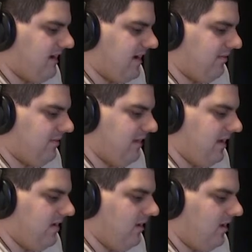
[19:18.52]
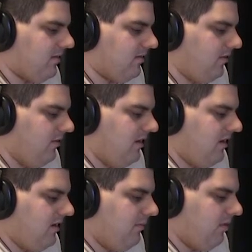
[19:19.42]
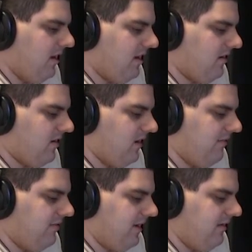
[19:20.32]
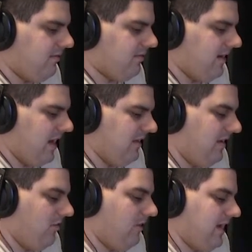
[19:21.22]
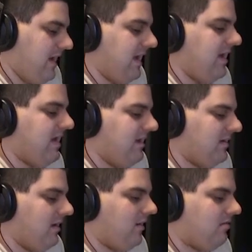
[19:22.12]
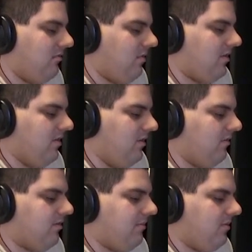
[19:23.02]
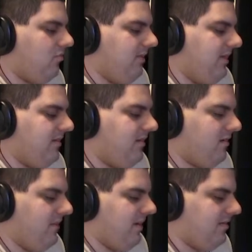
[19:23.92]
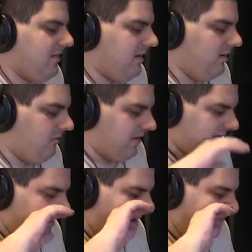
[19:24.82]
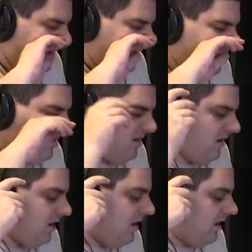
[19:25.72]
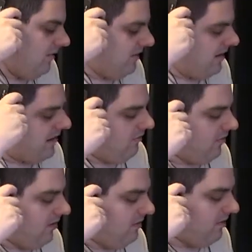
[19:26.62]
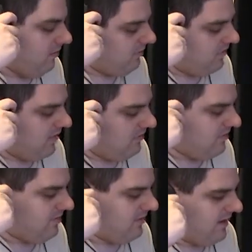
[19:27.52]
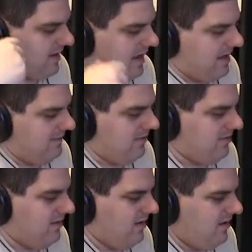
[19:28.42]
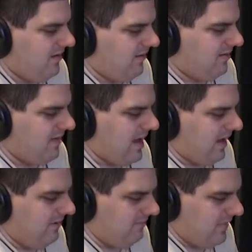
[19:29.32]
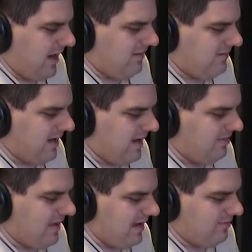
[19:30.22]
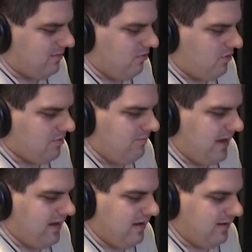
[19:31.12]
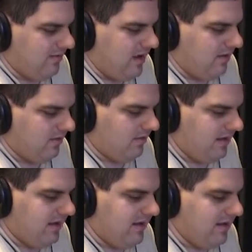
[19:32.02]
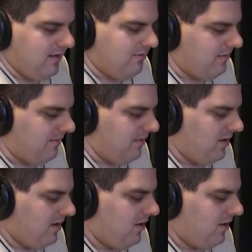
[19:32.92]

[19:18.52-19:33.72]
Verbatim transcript: Dragon's Den. Also, blogger of Inside the OAA, and also one of the hosts of Between Terminus on ONTV. Um, we got one of the most interesting comments. A lot of major headlines, of course, making around the league is um,